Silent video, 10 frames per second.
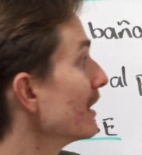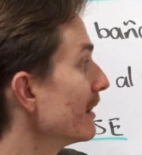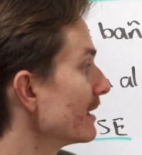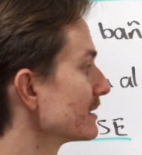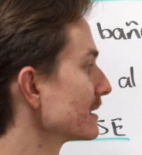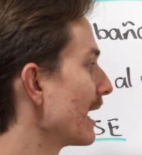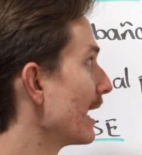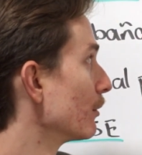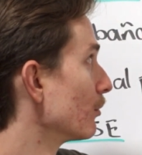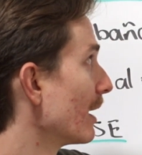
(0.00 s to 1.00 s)
this
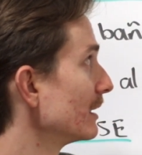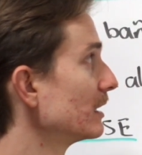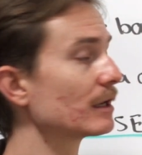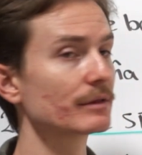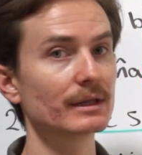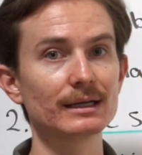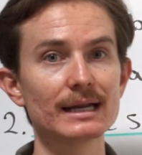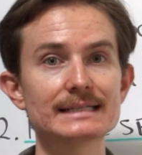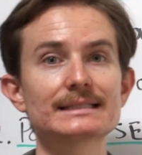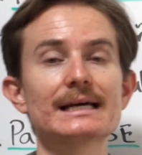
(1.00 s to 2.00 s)
guy right here, the
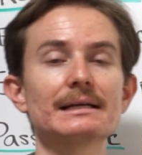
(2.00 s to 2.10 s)
les